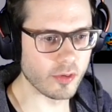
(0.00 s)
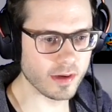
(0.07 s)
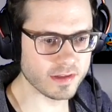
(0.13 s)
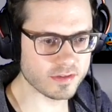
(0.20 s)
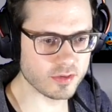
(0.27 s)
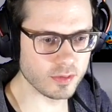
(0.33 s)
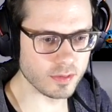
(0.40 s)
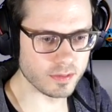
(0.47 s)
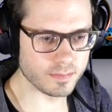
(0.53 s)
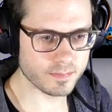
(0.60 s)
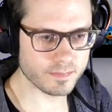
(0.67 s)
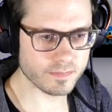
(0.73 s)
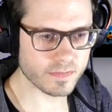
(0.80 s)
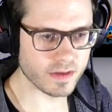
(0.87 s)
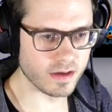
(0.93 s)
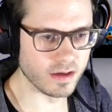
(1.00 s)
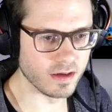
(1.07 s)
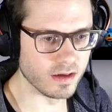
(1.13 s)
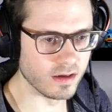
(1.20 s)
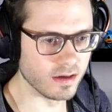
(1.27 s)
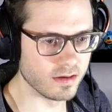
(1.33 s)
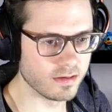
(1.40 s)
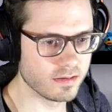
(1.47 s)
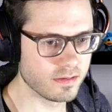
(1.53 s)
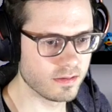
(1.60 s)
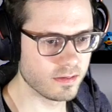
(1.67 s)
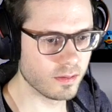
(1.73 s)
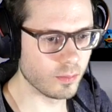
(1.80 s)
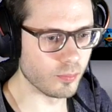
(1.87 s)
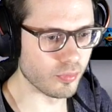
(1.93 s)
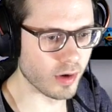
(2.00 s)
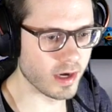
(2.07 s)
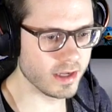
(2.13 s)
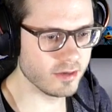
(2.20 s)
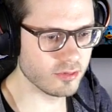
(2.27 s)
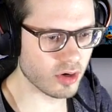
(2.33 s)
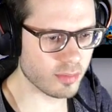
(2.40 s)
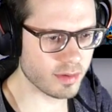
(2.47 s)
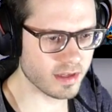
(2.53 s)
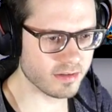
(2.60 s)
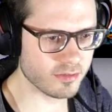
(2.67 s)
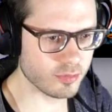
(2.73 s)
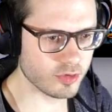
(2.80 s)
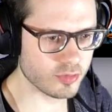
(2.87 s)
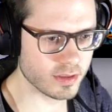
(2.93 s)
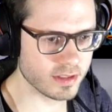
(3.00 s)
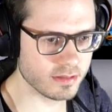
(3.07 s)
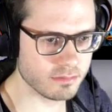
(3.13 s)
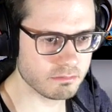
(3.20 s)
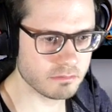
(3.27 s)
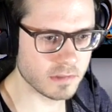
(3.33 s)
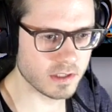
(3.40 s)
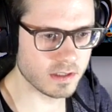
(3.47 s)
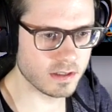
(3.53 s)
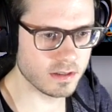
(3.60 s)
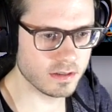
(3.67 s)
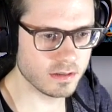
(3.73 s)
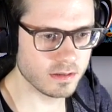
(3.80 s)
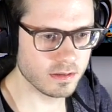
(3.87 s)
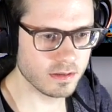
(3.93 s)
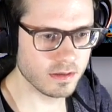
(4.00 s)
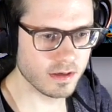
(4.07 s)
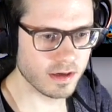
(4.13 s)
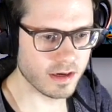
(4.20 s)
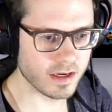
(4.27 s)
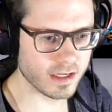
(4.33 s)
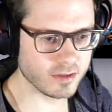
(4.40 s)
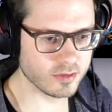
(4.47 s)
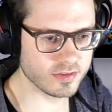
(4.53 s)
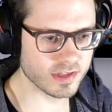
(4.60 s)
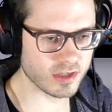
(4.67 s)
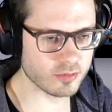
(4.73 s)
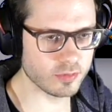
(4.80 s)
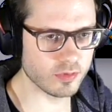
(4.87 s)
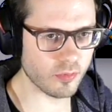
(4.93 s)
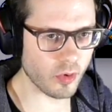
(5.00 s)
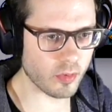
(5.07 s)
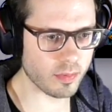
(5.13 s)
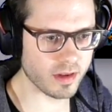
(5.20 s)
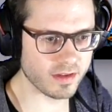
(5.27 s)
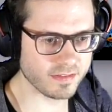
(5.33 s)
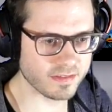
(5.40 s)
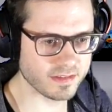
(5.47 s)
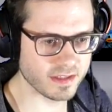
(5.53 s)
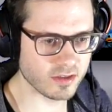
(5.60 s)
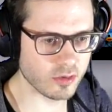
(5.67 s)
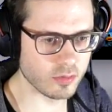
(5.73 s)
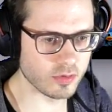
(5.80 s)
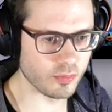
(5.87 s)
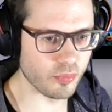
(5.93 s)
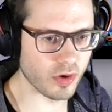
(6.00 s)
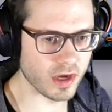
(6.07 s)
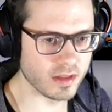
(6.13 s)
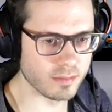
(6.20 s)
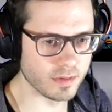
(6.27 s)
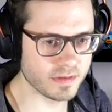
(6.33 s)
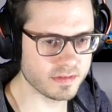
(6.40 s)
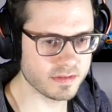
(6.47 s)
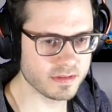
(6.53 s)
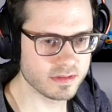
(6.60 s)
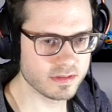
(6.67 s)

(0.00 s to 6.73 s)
Alright, cool. Uh, Rock Blast, which one? Uh, I like to start with Rock Blast and then go with Brine, but...